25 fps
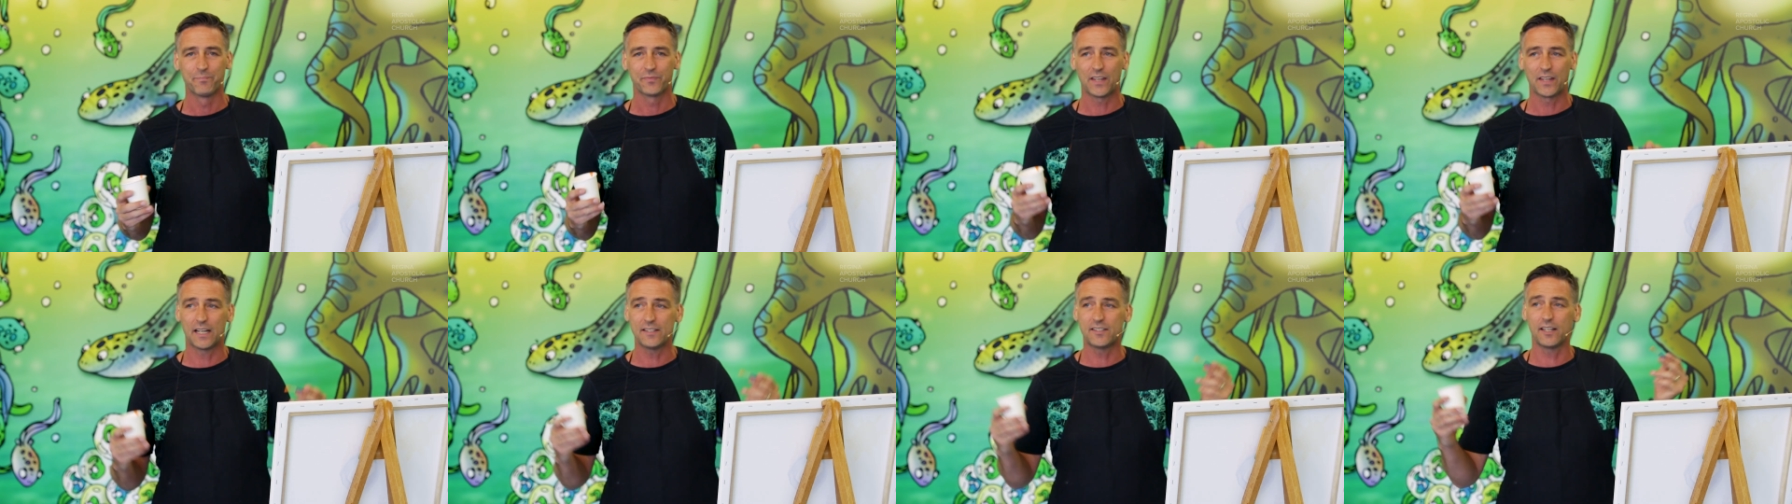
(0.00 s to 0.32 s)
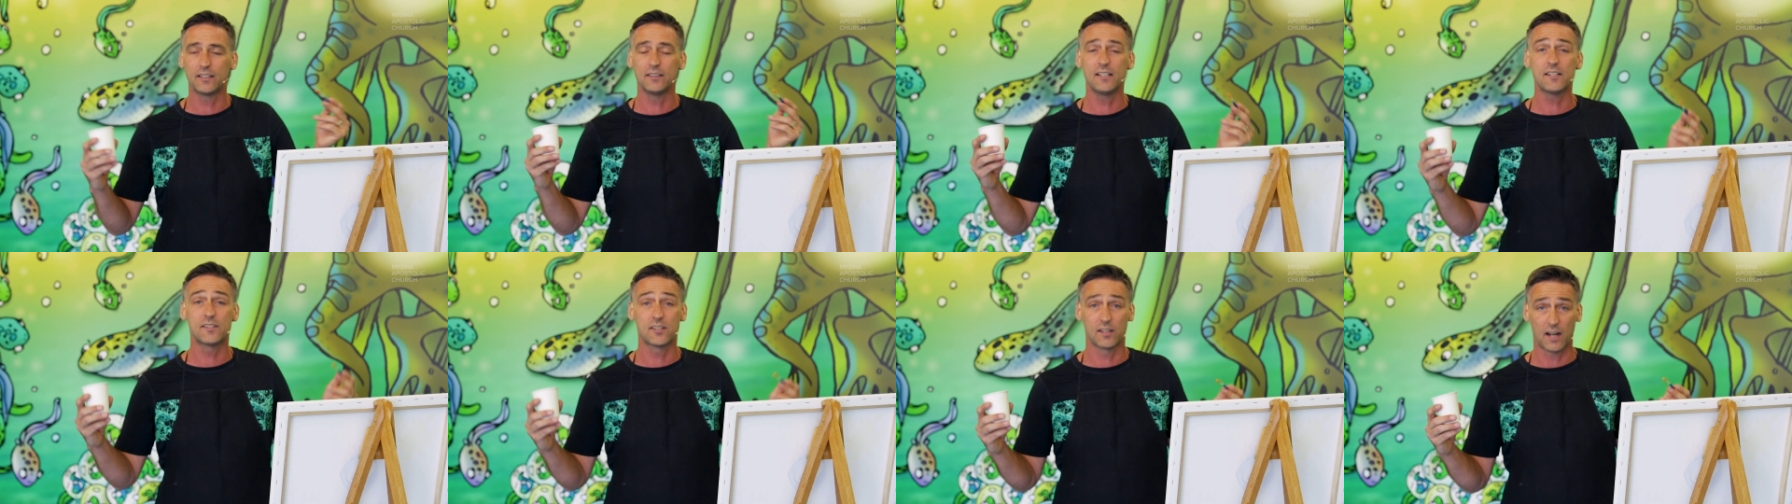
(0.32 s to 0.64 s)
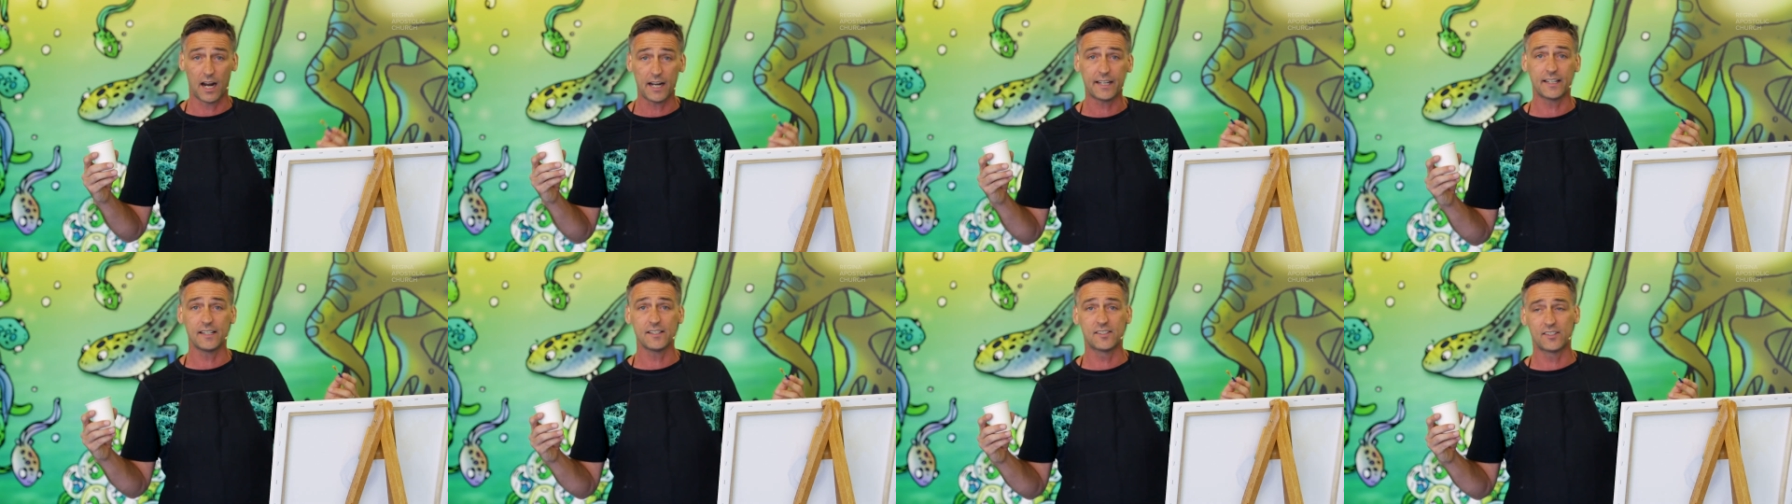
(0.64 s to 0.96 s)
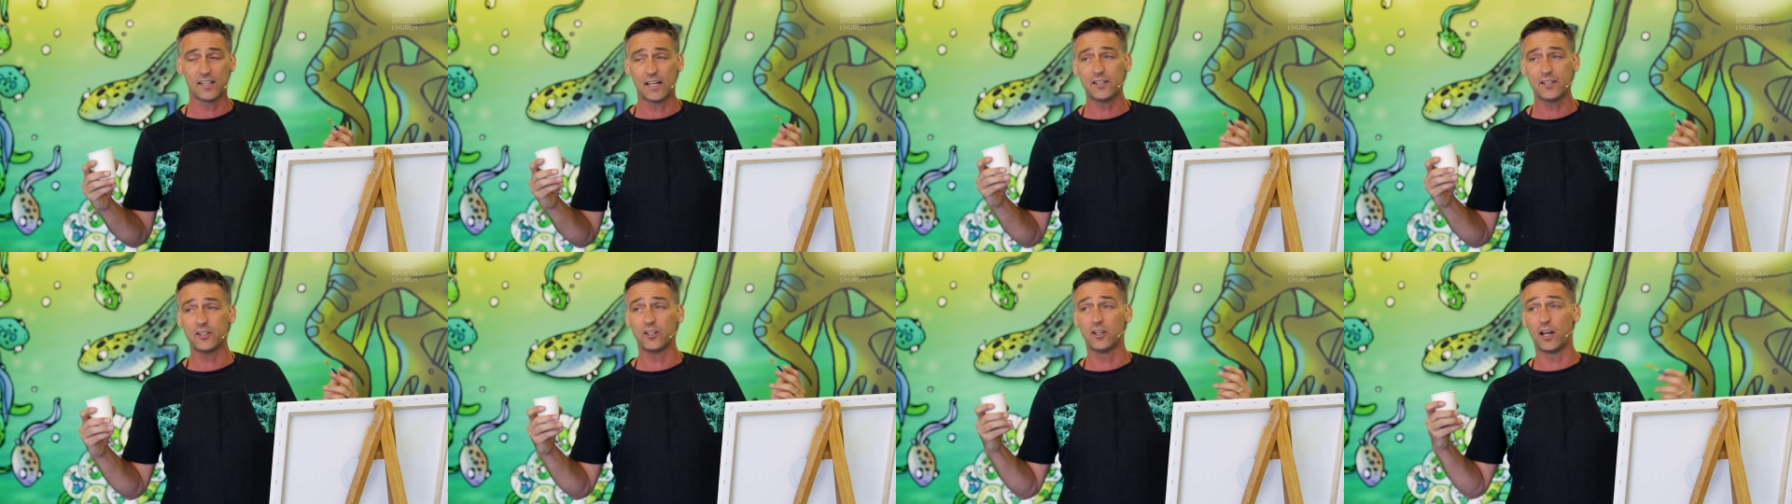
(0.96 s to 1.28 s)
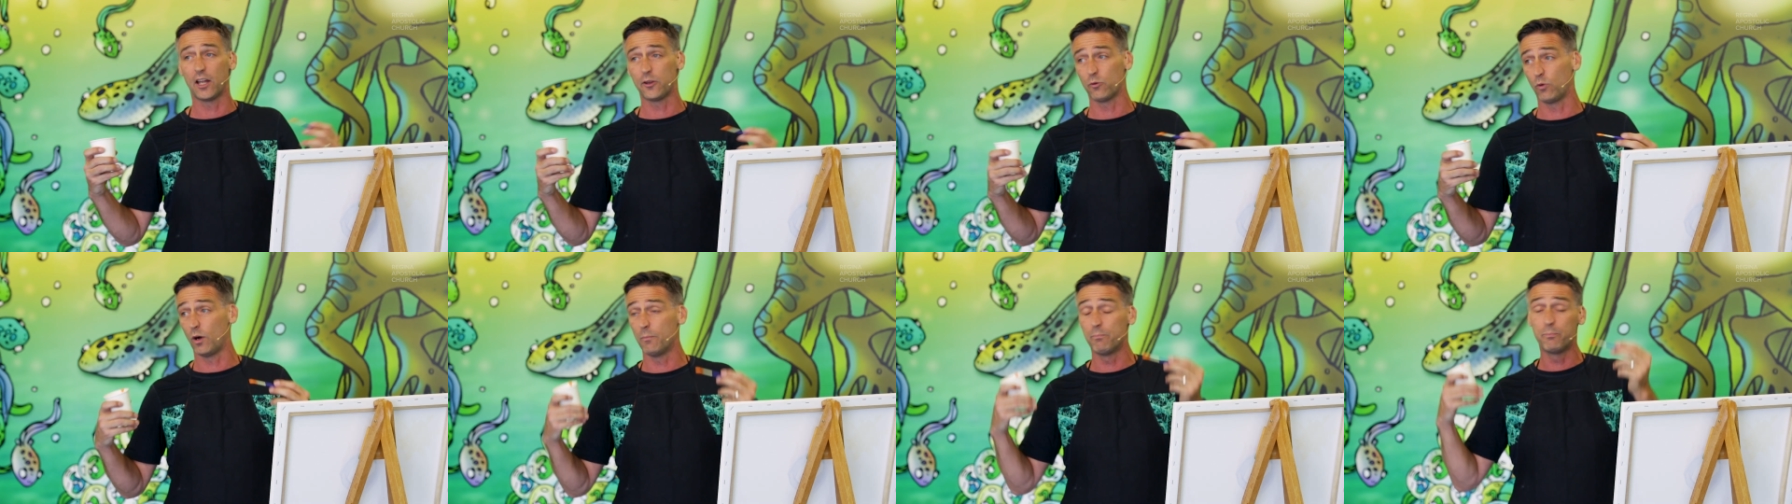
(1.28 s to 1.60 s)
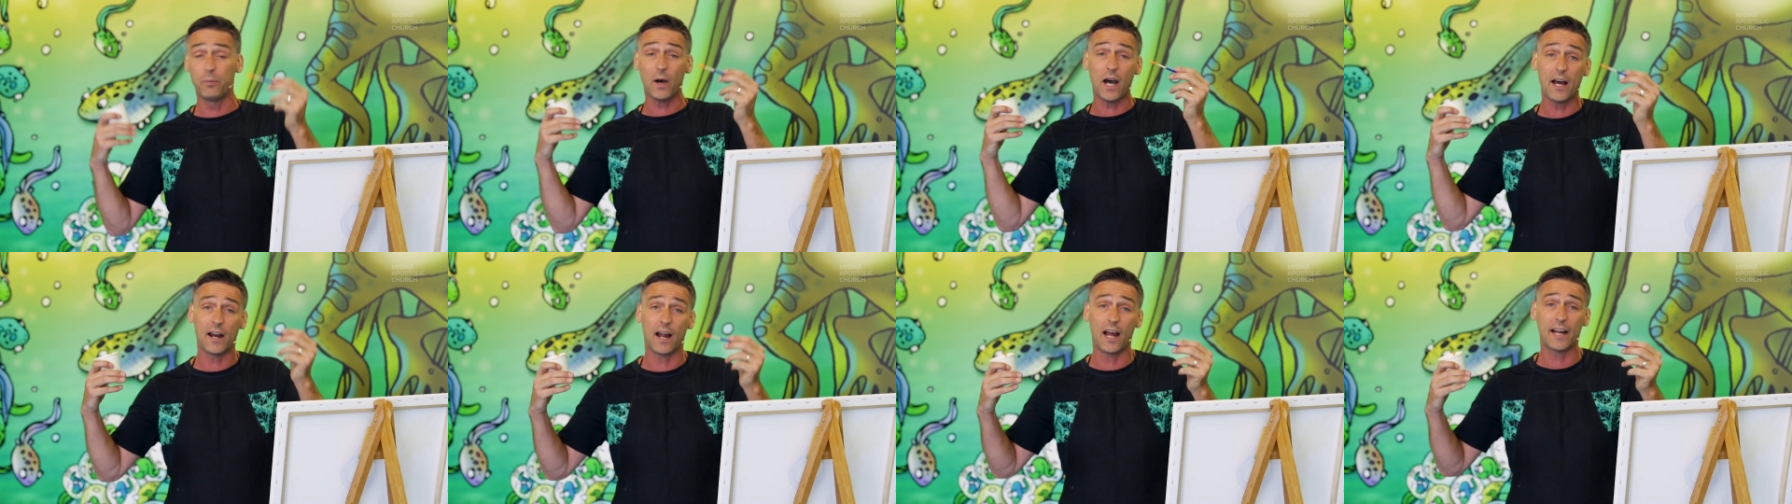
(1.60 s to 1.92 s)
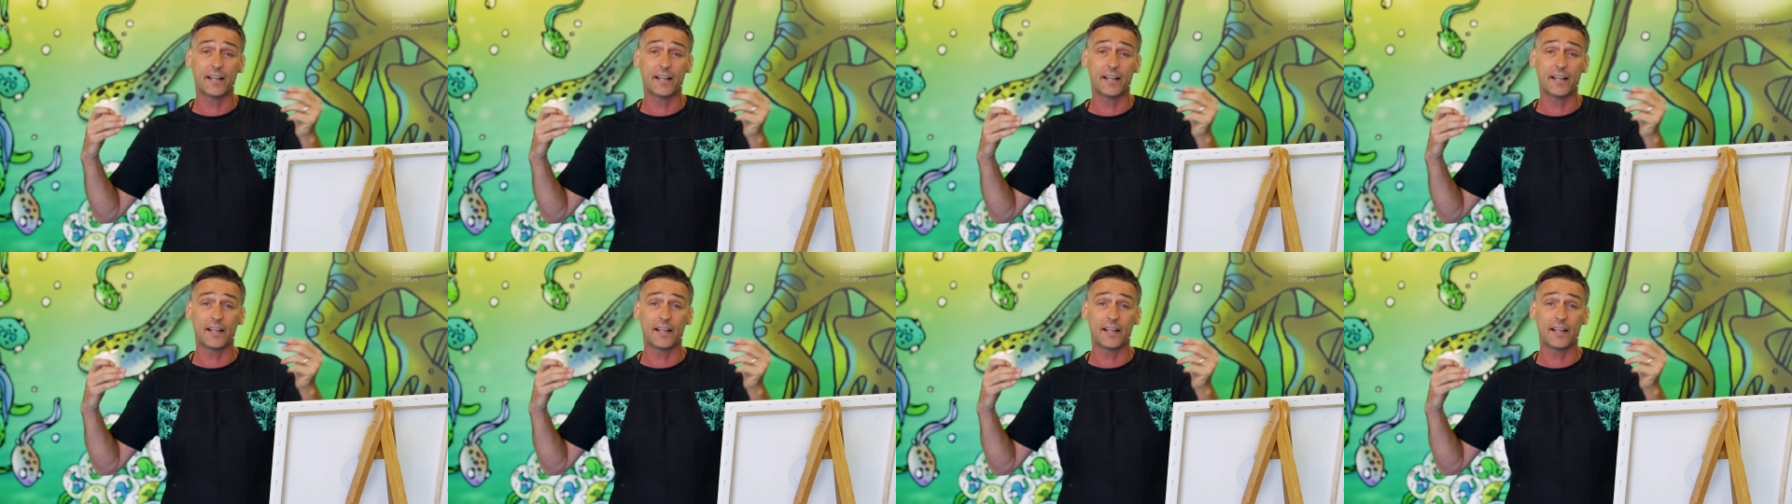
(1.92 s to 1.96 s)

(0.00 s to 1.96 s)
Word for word: And I say, listen, I can send you another one, but